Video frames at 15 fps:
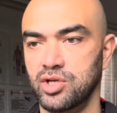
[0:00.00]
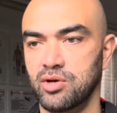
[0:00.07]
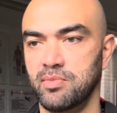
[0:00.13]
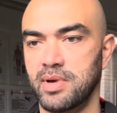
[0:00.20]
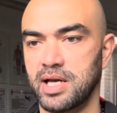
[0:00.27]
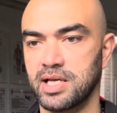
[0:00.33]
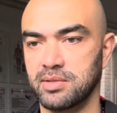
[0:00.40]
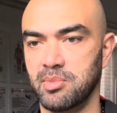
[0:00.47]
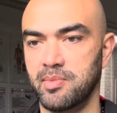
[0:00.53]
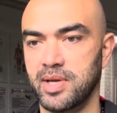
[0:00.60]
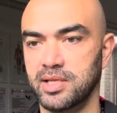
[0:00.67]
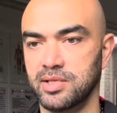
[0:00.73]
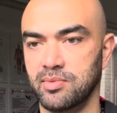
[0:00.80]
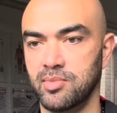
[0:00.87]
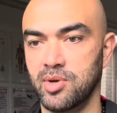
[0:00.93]
your mass
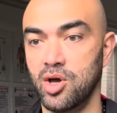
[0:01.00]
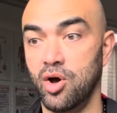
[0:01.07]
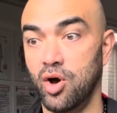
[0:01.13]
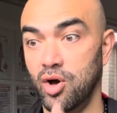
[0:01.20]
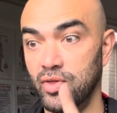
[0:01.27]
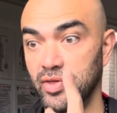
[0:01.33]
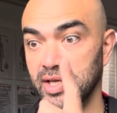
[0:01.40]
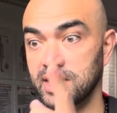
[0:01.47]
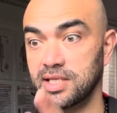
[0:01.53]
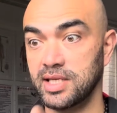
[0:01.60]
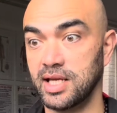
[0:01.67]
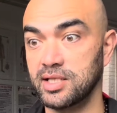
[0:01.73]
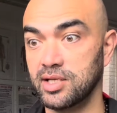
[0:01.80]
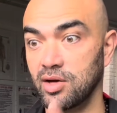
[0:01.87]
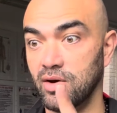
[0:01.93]
momentum on the
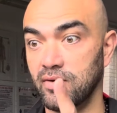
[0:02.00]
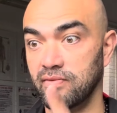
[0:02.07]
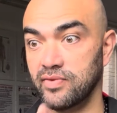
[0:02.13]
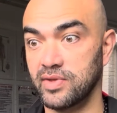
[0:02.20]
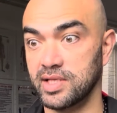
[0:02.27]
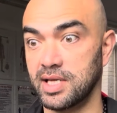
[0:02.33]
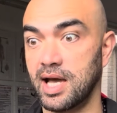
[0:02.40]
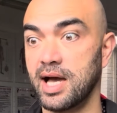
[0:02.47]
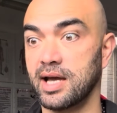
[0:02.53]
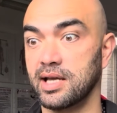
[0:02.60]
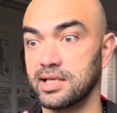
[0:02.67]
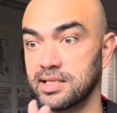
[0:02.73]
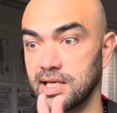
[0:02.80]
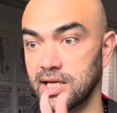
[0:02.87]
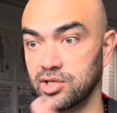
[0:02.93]
center of the
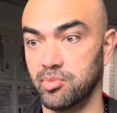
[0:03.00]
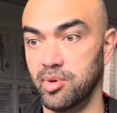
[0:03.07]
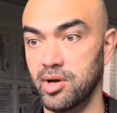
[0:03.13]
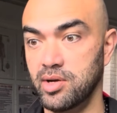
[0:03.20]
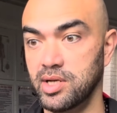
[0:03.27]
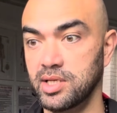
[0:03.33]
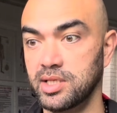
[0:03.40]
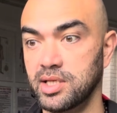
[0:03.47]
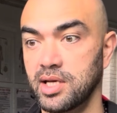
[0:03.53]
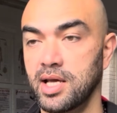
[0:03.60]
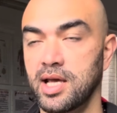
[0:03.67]
target / opponent,